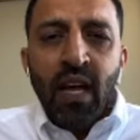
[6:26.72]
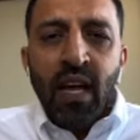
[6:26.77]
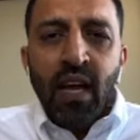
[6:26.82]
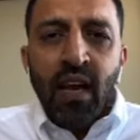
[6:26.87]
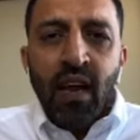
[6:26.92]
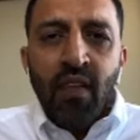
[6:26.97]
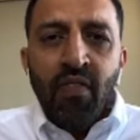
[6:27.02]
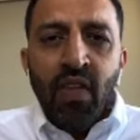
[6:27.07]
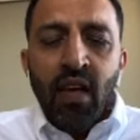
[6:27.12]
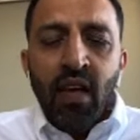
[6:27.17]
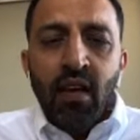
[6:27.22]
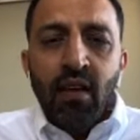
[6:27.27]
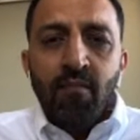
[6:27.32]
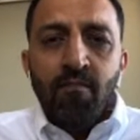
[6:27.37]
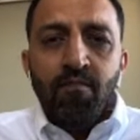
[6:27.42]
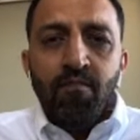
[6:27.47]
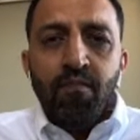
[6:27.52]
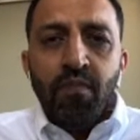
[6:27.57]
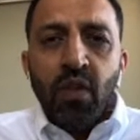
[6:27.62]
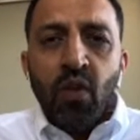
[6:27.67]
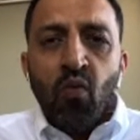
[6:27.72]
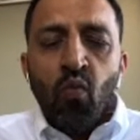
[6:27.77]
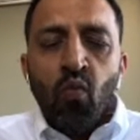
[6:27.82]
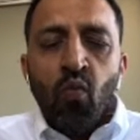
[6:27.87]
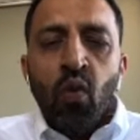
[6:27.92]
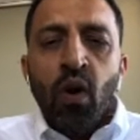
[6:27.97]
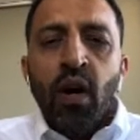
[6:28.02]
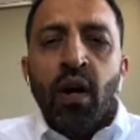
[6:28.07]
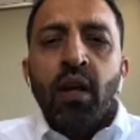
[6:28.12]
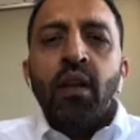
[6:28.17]
And I think
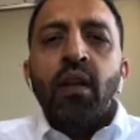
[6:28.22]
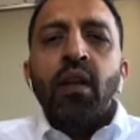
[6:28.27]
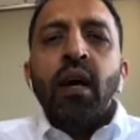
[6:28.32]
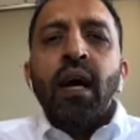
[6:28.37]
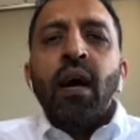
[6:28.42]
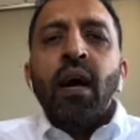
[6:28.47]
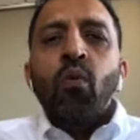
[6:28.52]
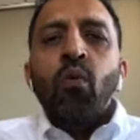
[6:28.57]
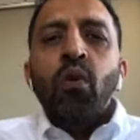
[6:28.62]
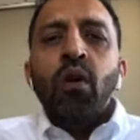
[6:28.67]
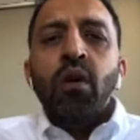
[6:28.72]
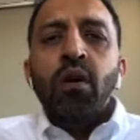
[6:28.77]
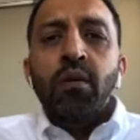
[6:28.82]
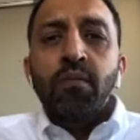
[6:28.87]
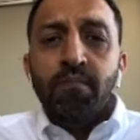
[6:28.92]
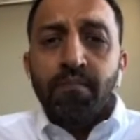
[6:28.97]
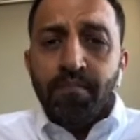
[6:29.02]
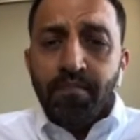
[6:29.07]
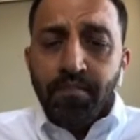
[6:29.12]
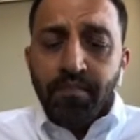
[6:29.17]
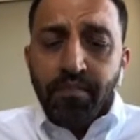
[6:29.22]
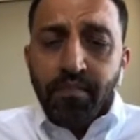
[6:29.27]
what our